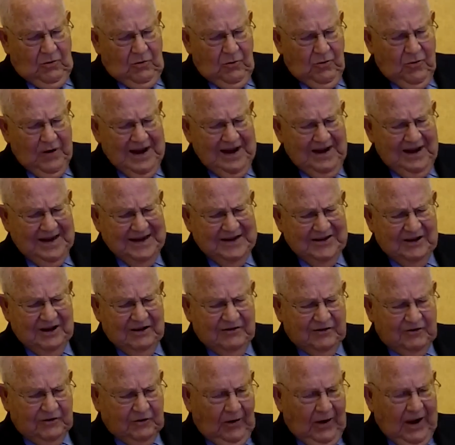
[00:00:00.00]
Really
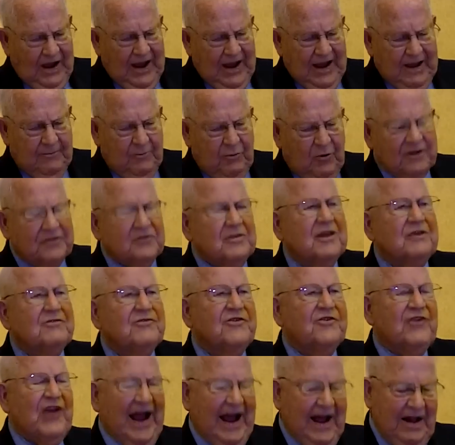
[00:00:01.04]
describe what the
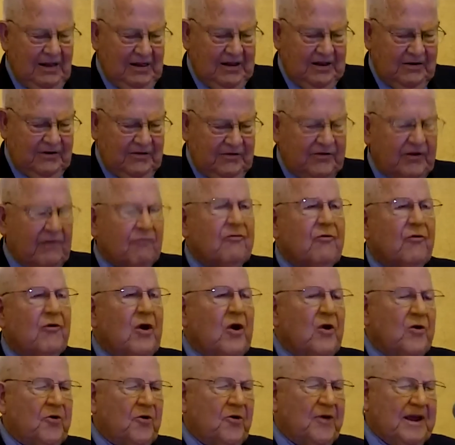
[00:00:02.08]
challenge of
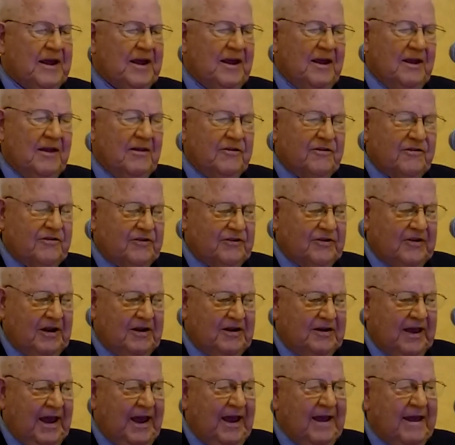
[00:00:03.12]
Rotary is
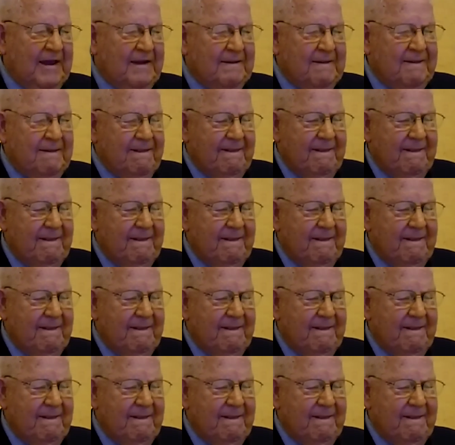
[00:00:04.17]
today.